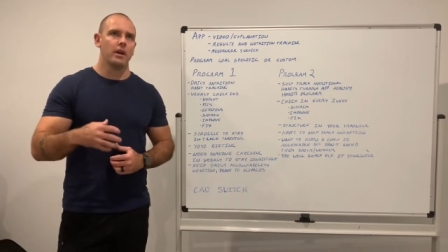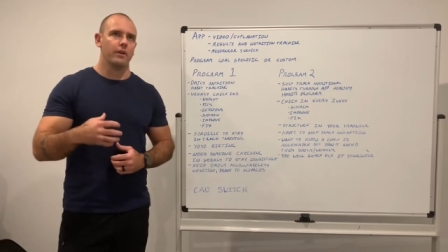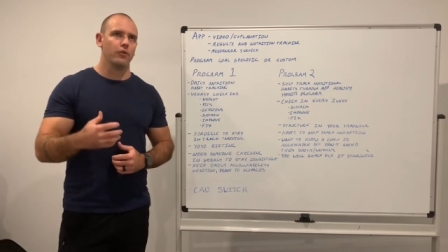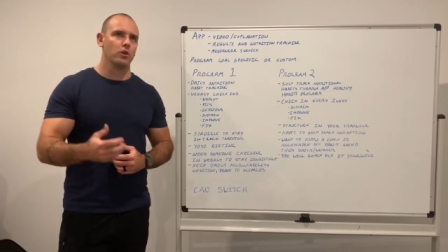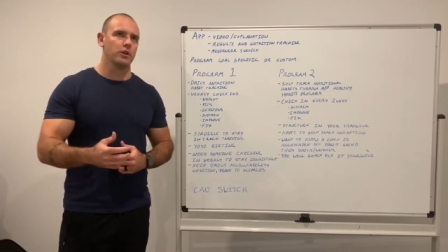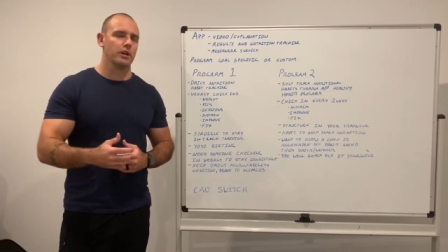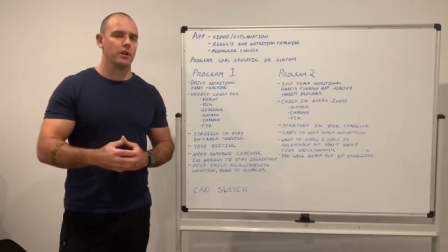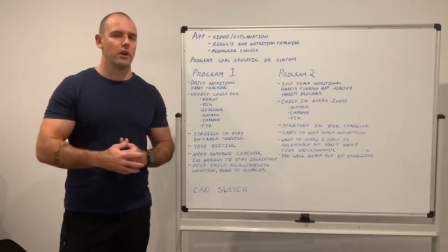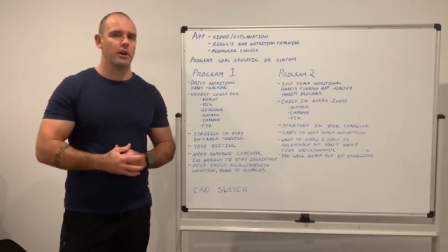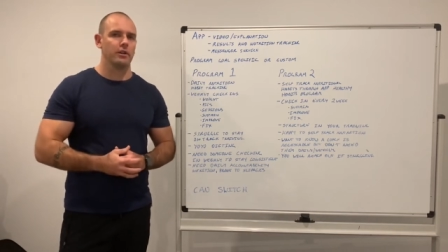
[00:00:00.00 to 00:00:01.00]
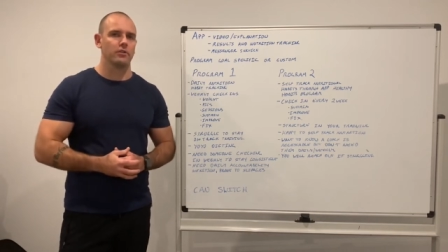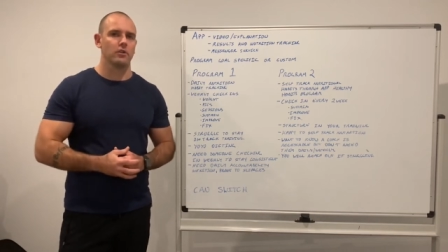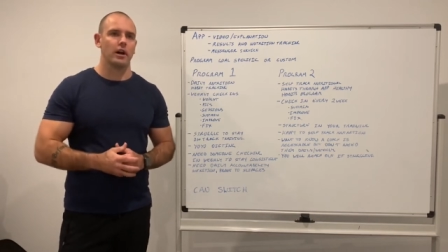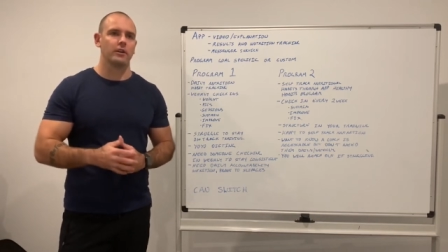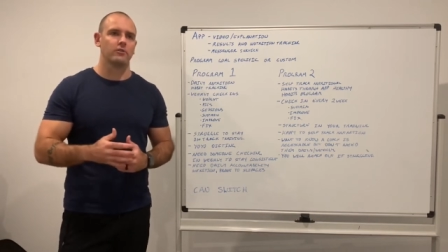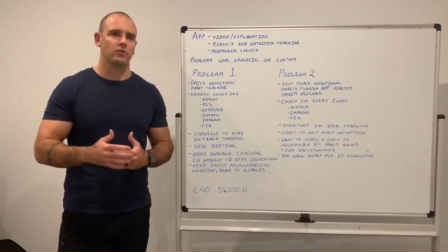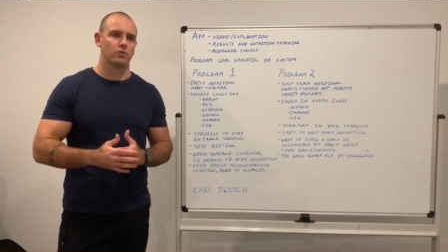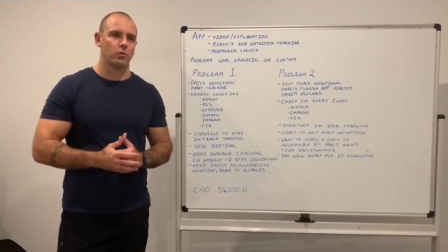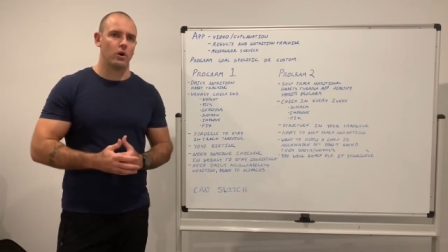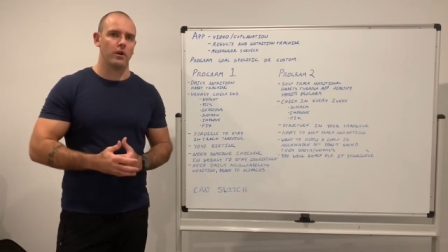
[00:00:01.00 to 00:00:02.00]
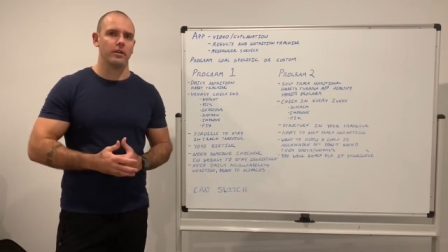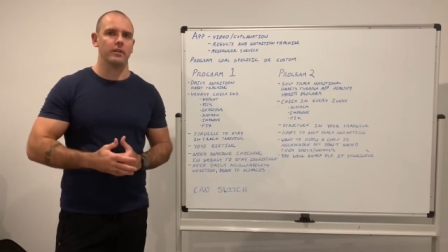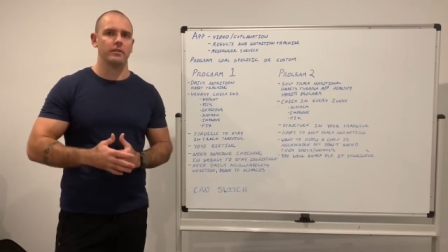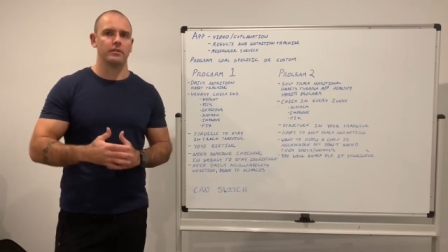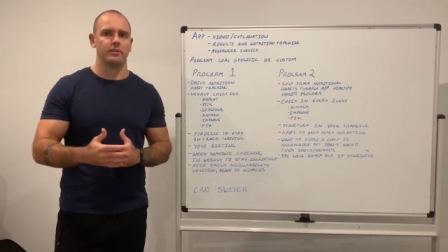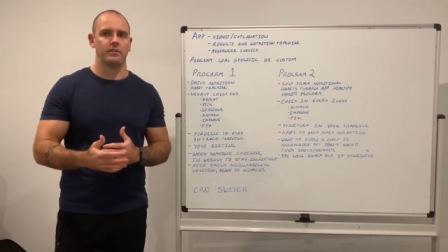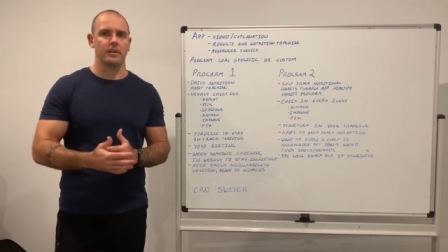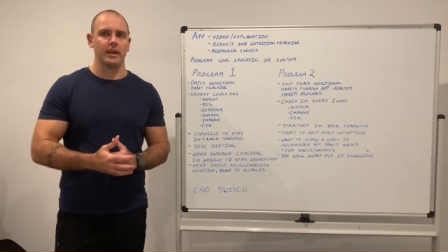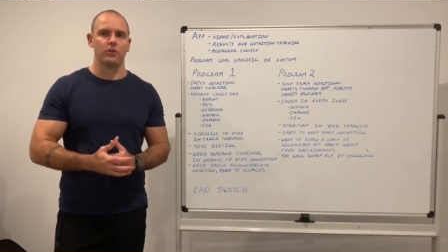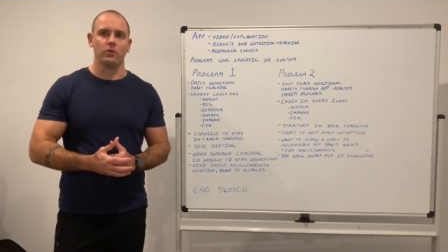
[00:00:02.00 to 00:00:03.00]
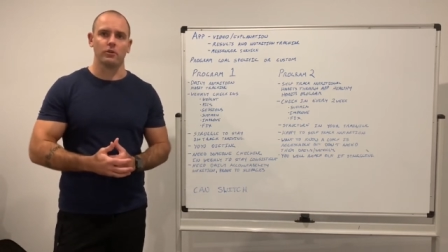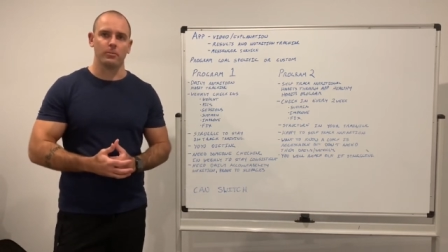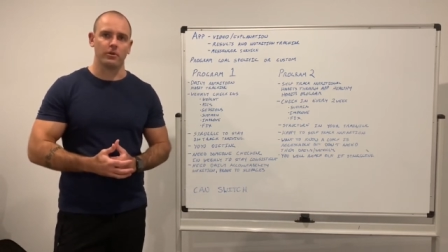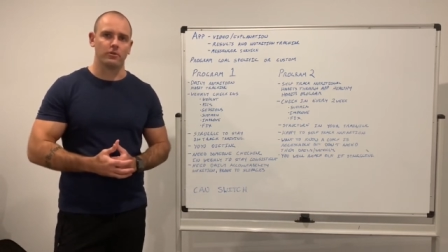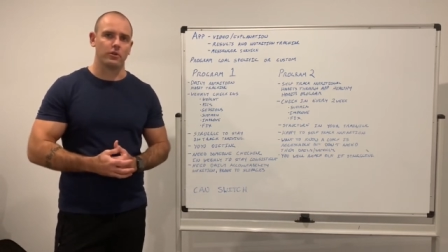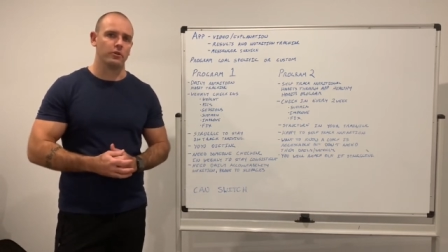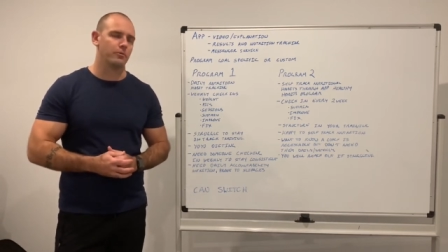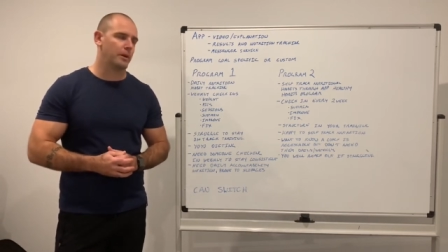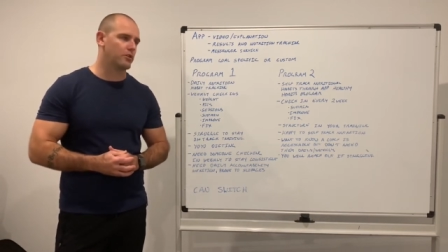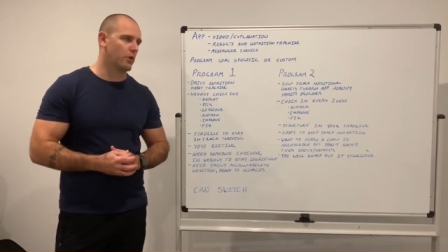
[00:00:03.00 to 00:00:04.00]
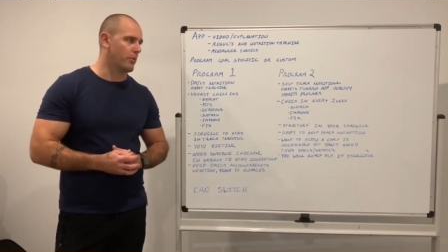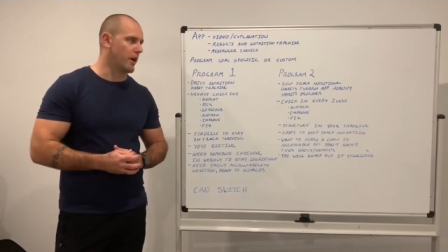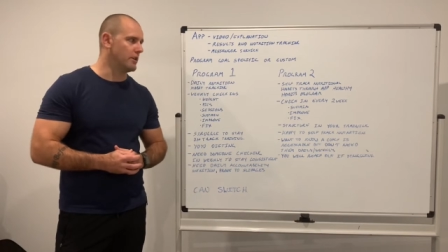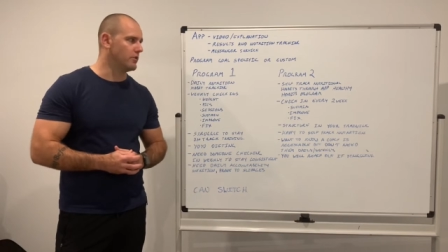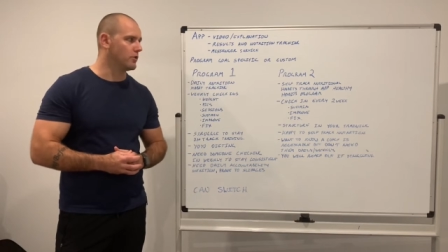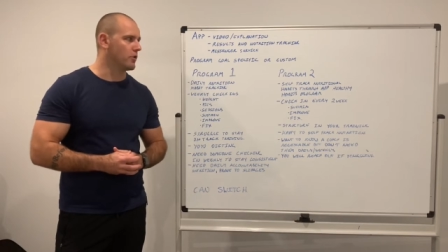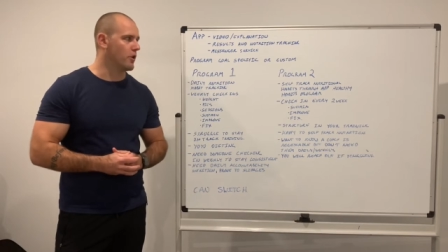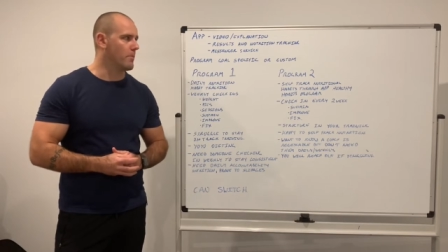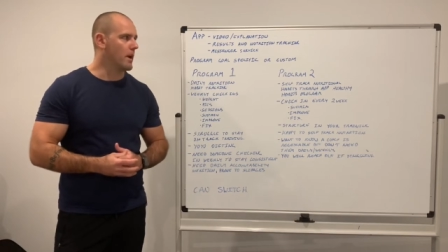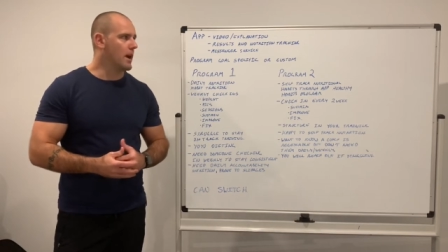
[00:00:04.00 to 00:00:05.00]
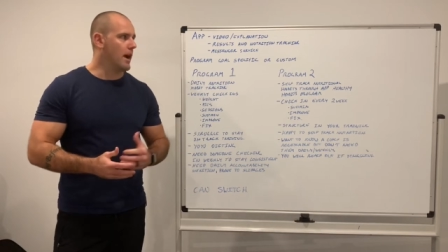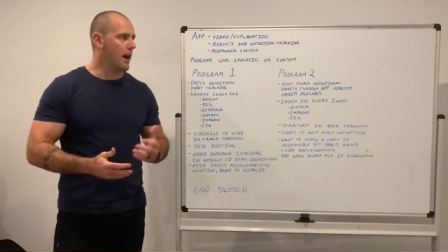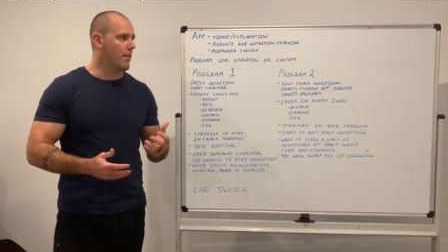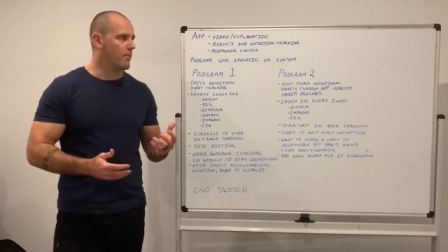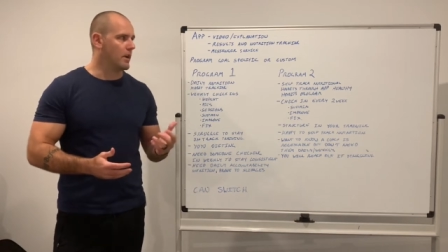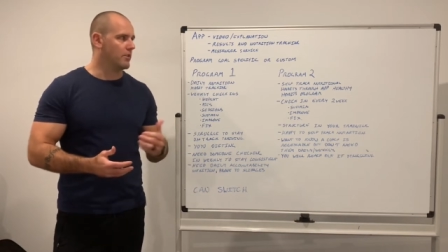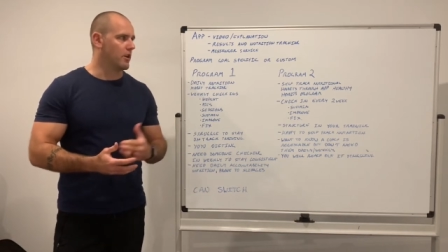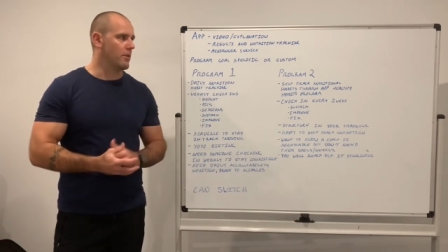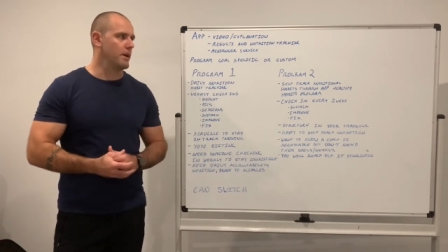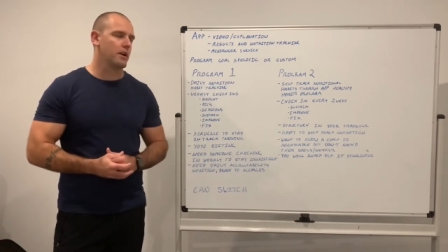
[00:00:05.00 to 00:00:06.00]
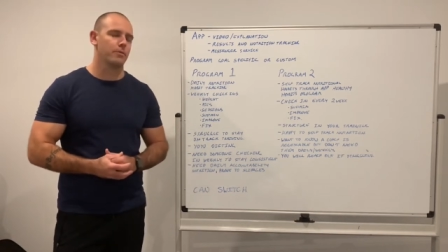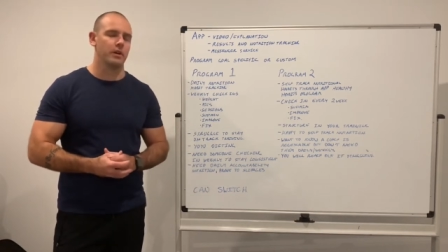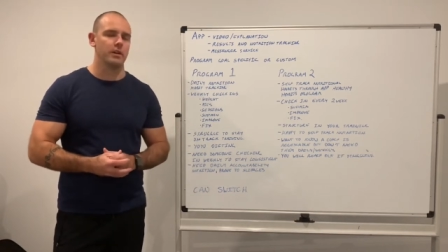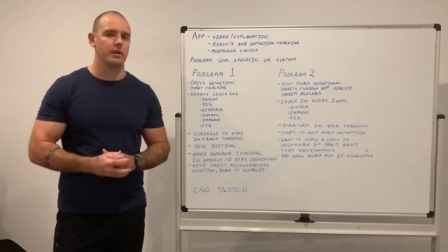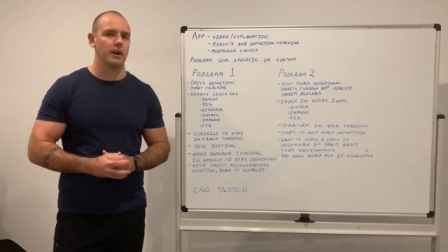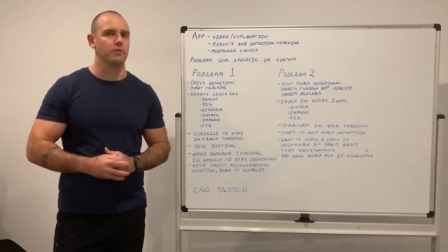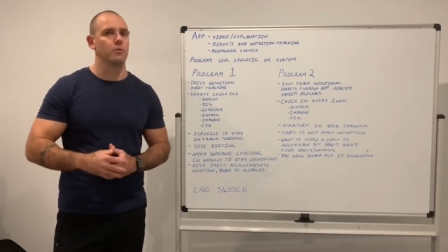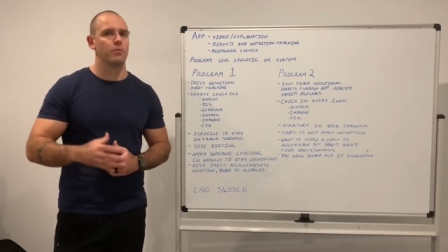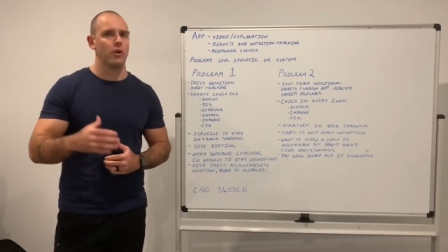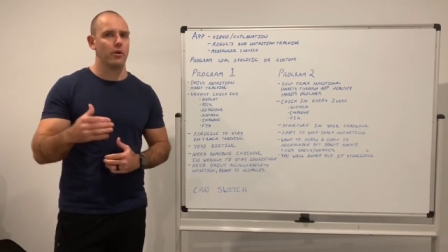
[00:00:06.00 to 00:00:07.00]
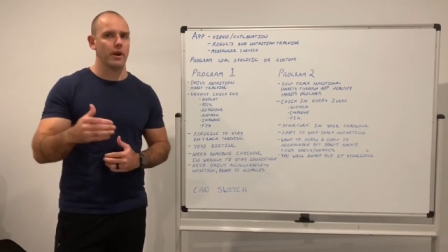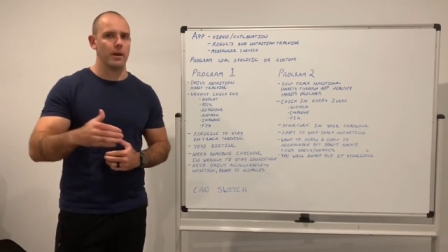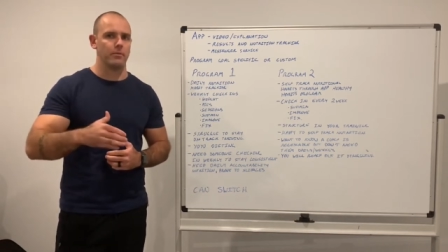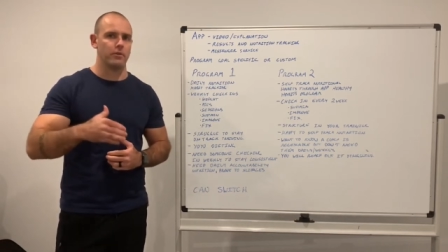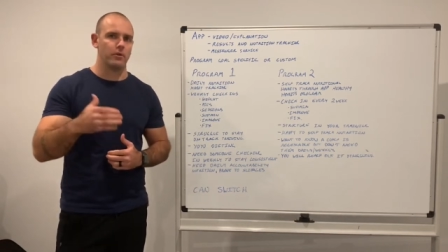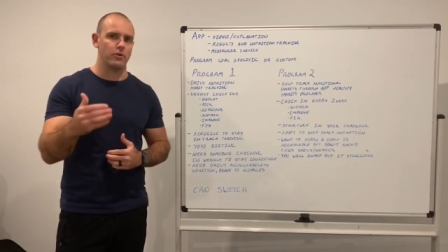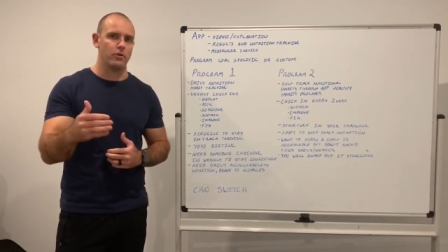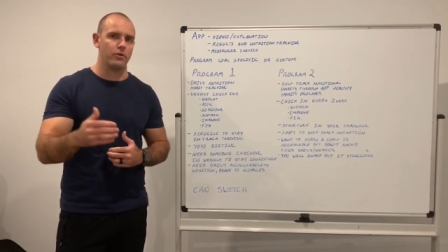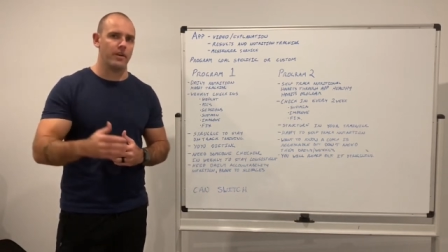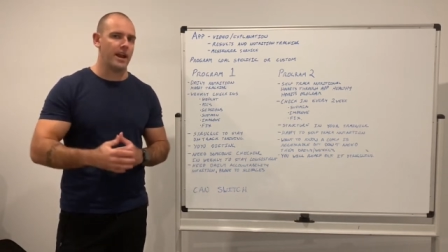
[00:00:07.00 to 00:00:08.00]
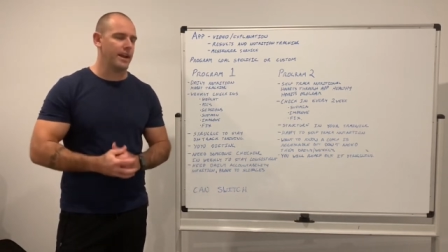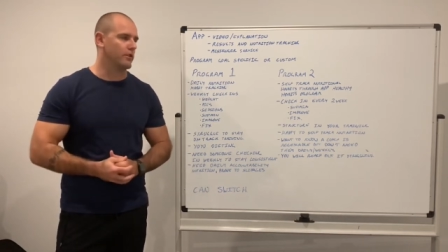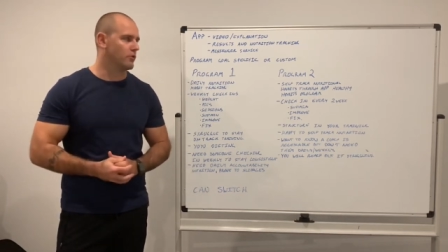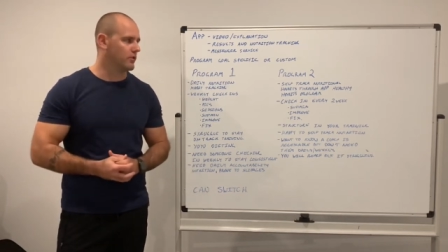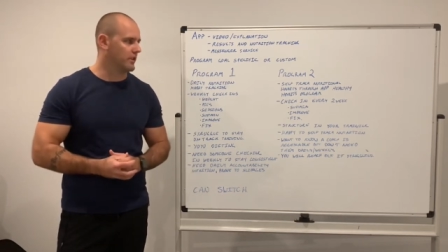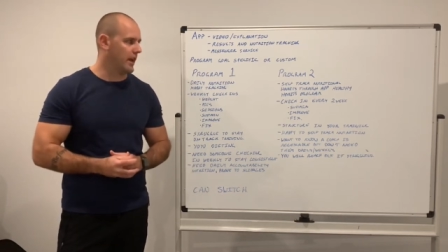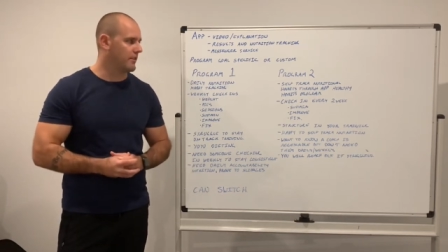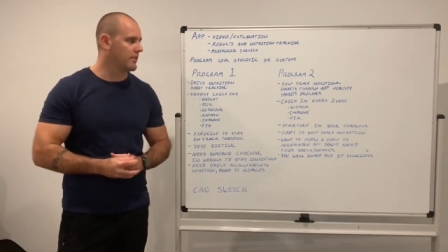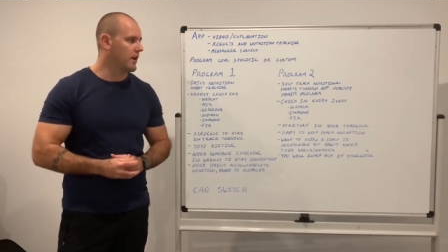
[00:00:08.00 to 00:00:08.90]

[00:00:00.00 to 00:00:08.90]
If you're looking at going into like SWAT, tactical response group, special operations group, um, it's going to be a completely custom program to that entrance test.